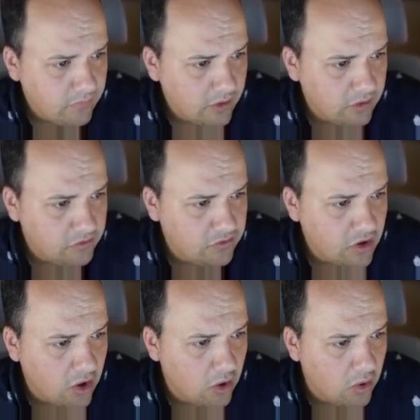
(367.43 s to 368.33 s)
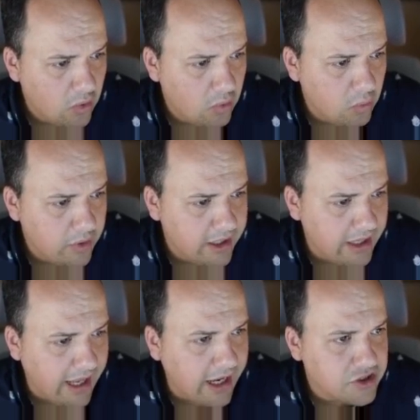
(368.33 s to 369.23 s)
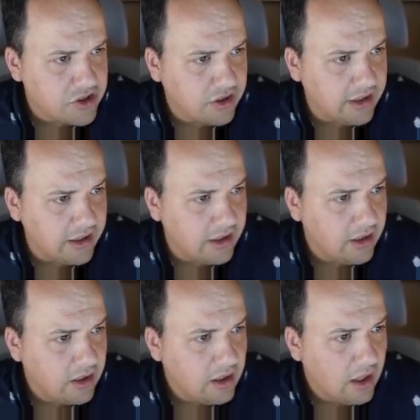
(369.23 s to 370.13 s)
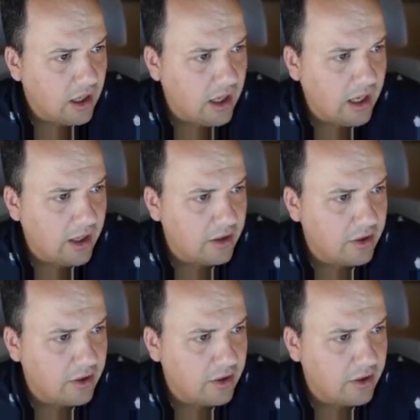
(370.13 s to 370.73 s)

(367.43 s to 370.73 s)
so we can actually there